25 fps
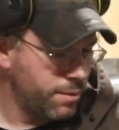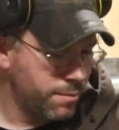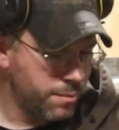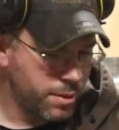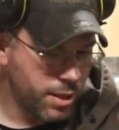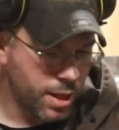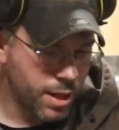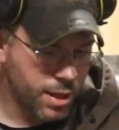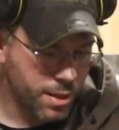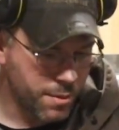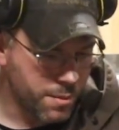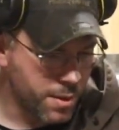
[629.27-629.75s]

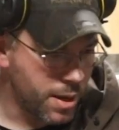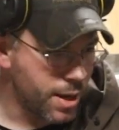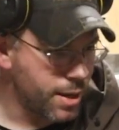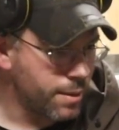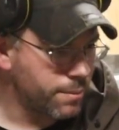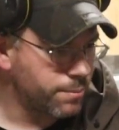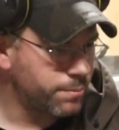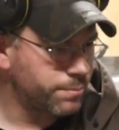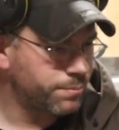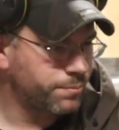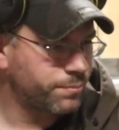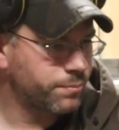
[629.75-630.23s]
But
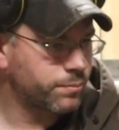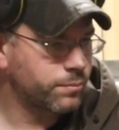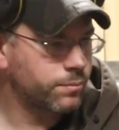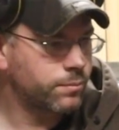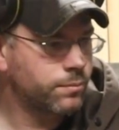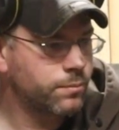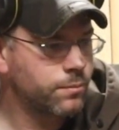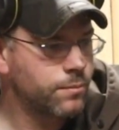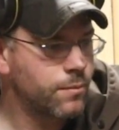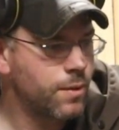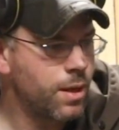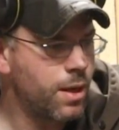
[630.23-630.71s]
anyway,
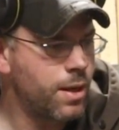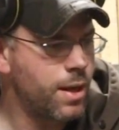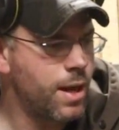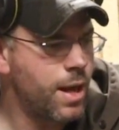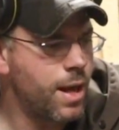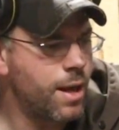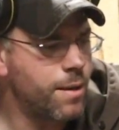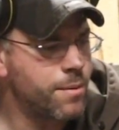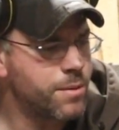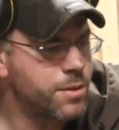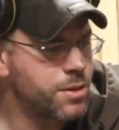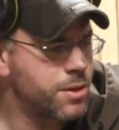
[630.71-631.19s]
oh
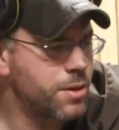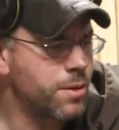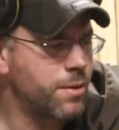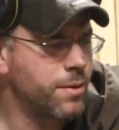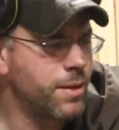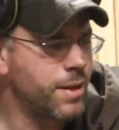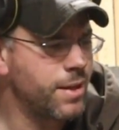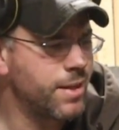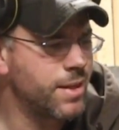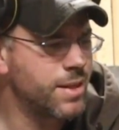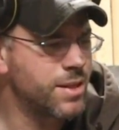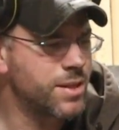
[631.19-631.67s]
yeah, I was
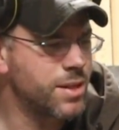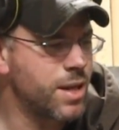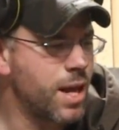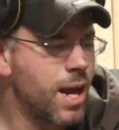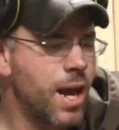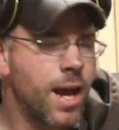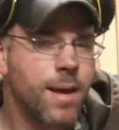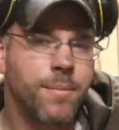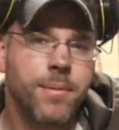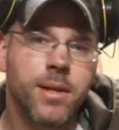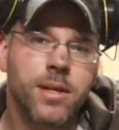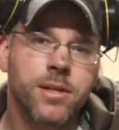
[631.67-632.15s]
showing you this
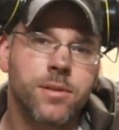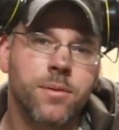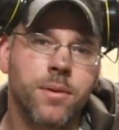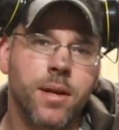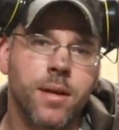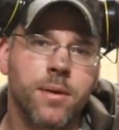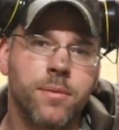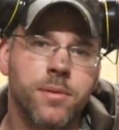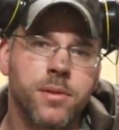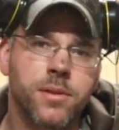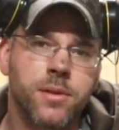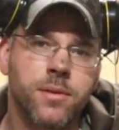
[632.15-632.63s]
knob. That's what
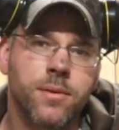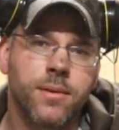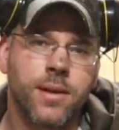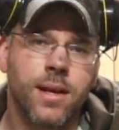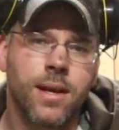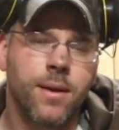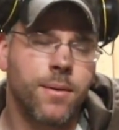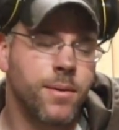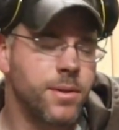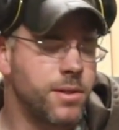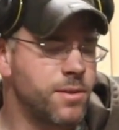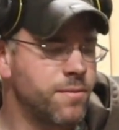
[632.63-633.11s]
I was doing.
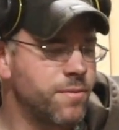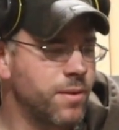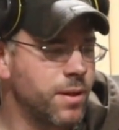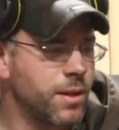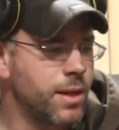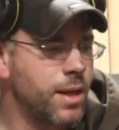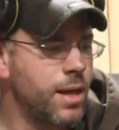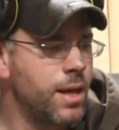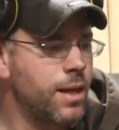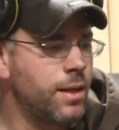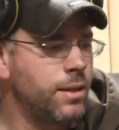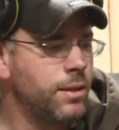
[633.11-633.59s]
I always
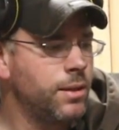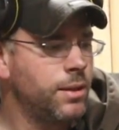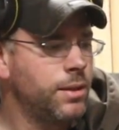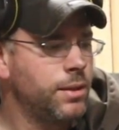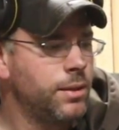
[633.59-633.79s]
forget.